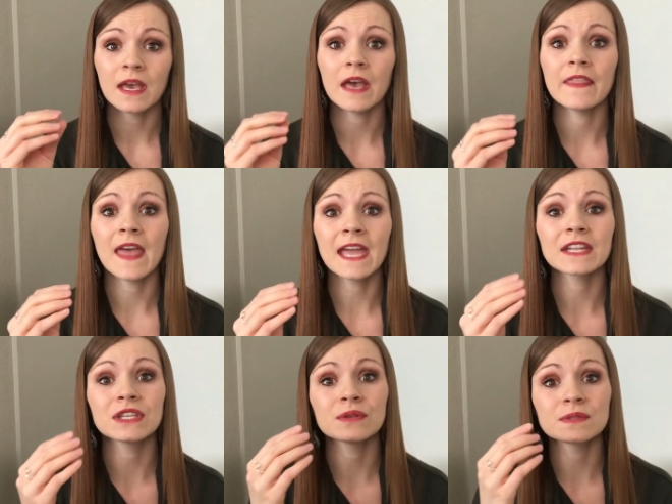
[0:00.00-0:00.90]
and
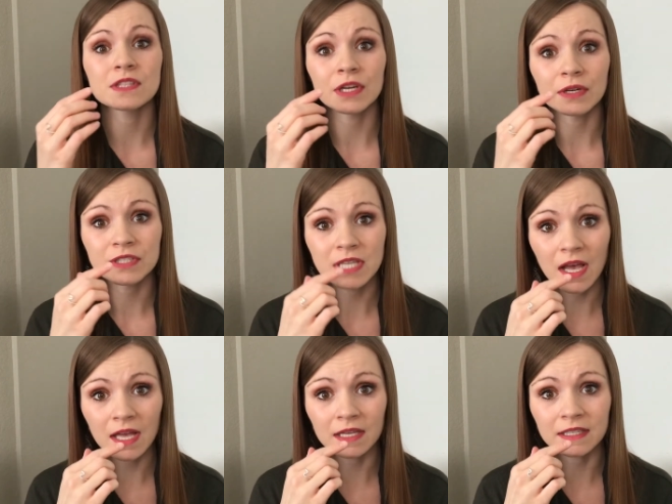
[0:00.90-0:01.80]
then use their
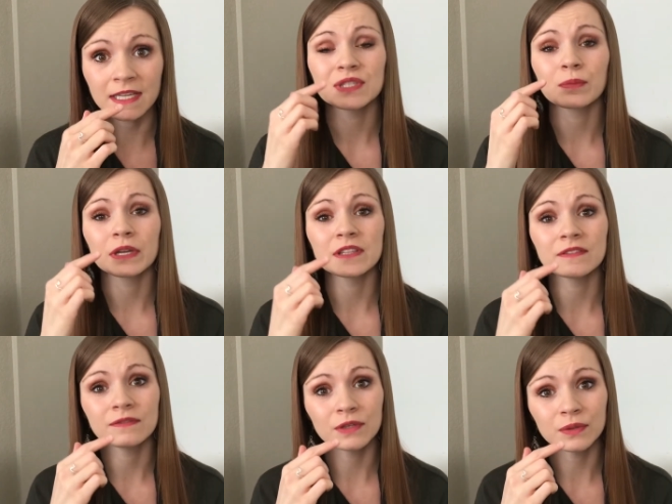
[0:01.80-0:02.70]
tongue to bring the
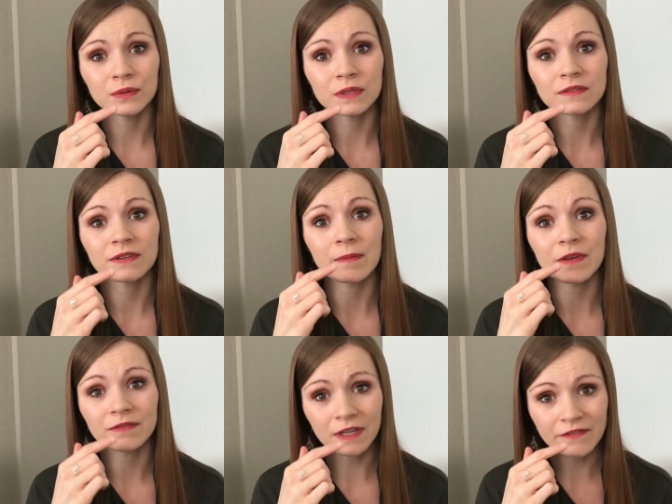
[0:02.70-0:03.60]
food from
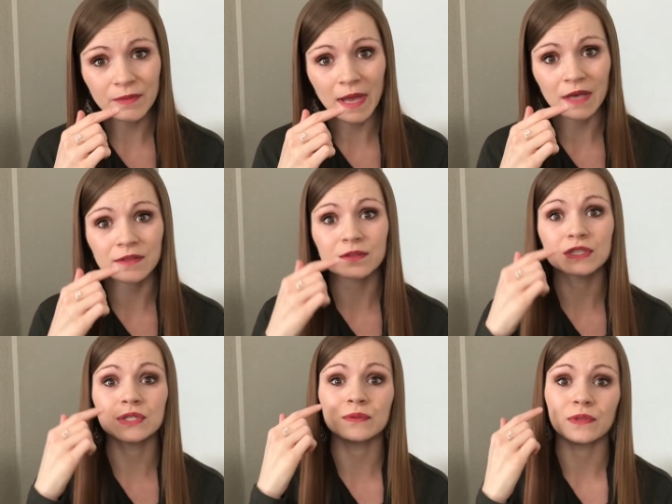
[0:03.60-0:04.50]
the front of the mouth
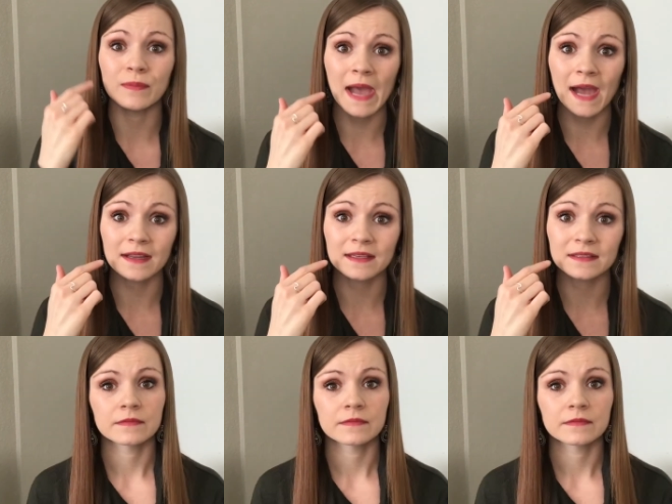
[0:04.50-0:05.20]
to the back.